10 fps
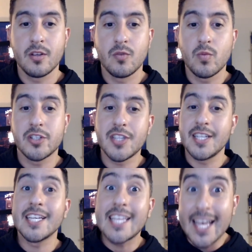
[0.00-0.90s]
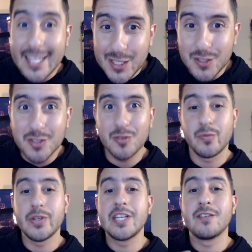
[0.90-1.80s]
which then again
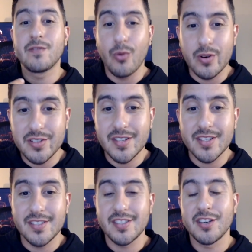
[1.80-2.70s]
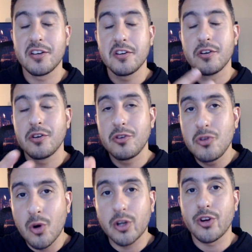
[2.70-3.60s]
reinforces
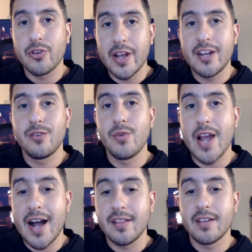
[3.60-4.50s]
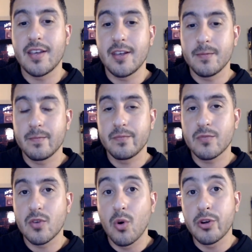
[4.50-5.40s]
your created reality
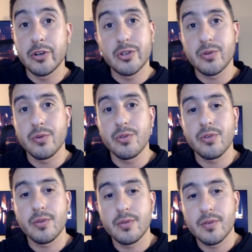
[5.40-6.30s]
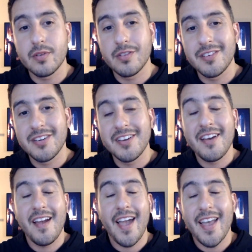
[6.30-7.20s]
or your truth.
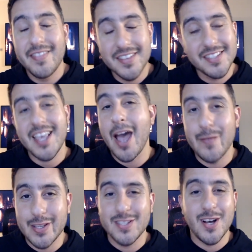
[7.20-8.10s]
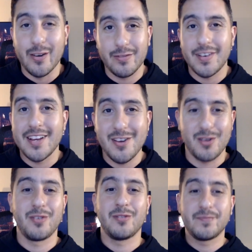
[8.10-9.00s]
This is heavy stuff, I know.